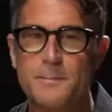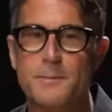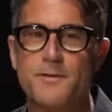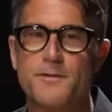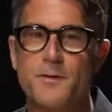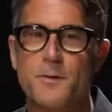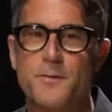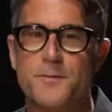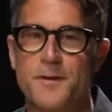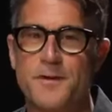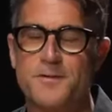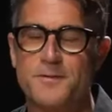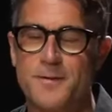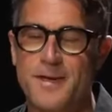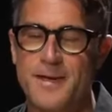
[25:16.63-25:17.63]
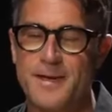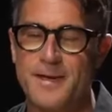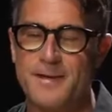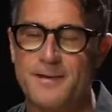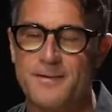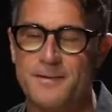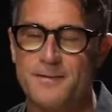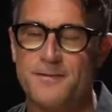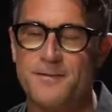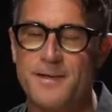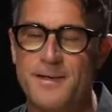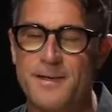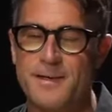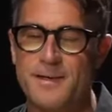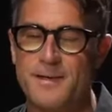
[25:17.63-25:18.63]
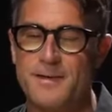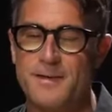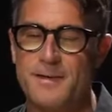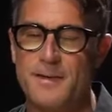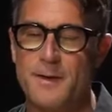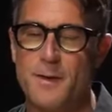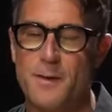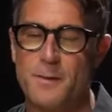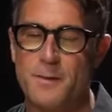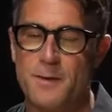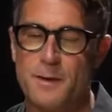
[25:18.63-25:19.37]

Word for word: to be so frustrating to see, you know,